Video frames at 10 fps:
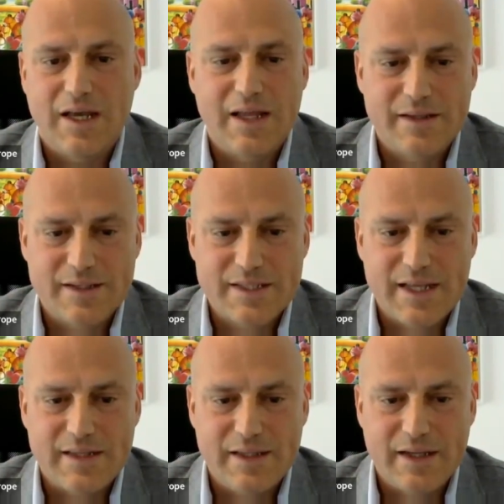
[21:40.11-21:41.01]

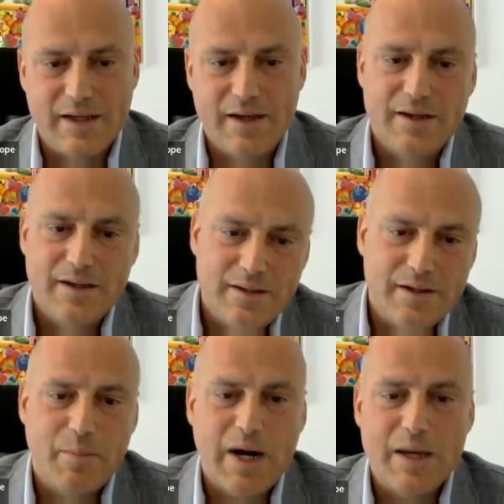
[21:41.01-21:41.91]
understanding,
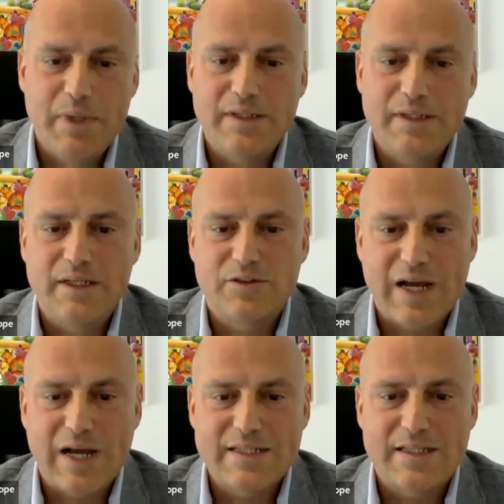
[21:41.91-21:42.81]
thereby building
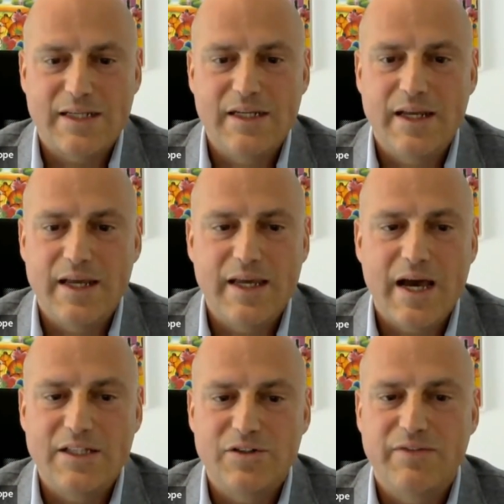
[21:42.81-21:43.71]
trust in
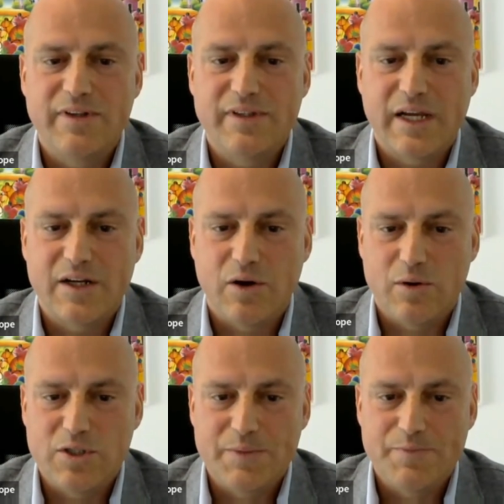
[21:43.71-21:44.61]
AI-driven
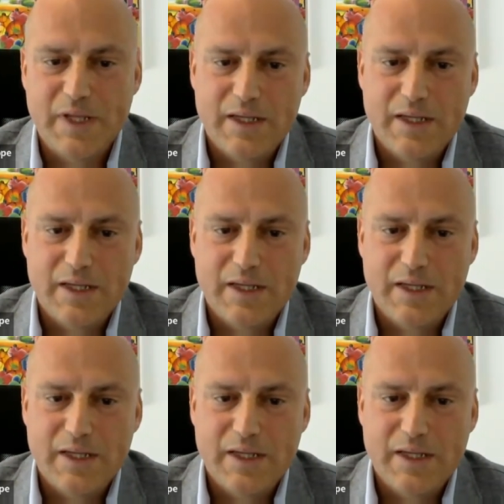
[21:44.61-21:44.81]
technology.